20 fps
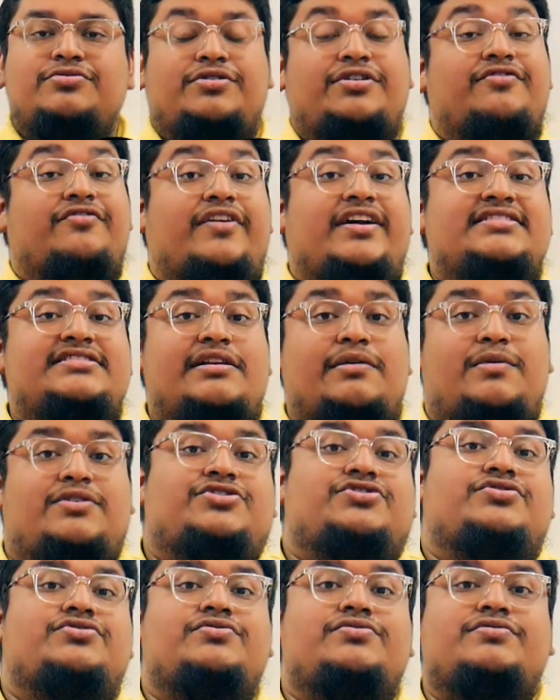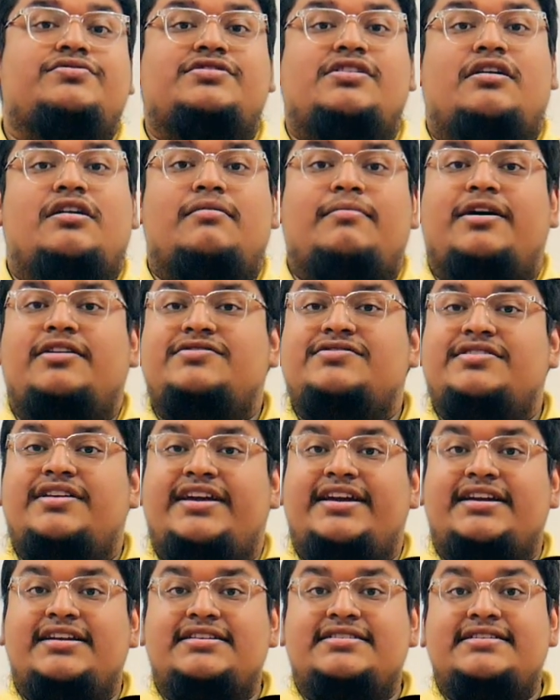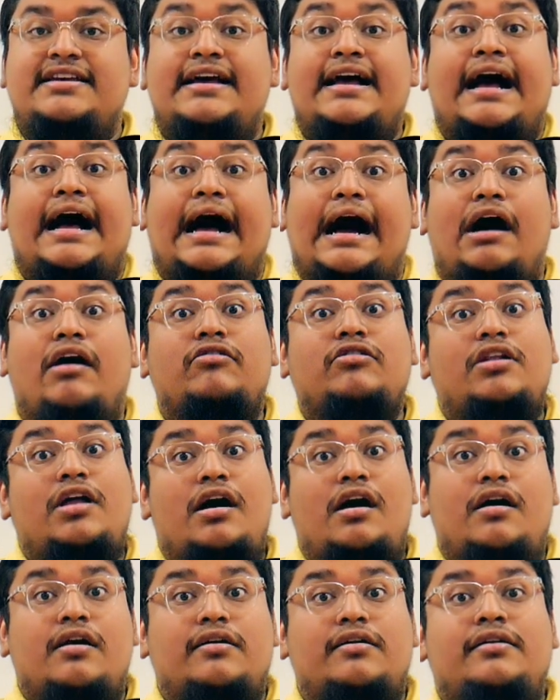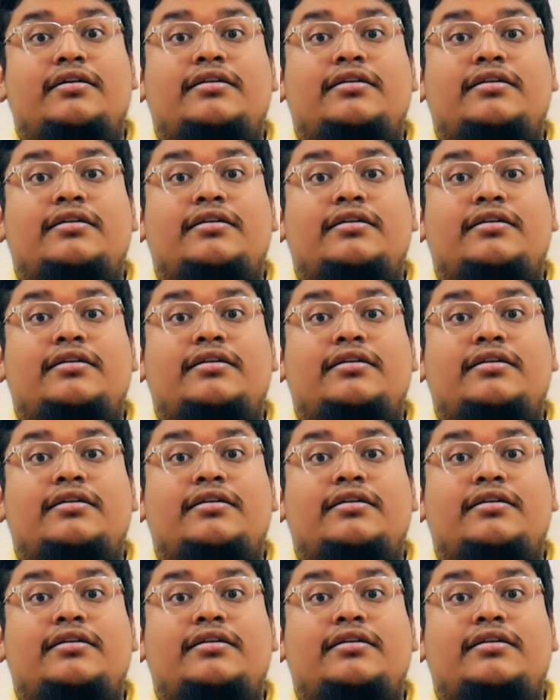or the phrase that I want you to talk about today is how long.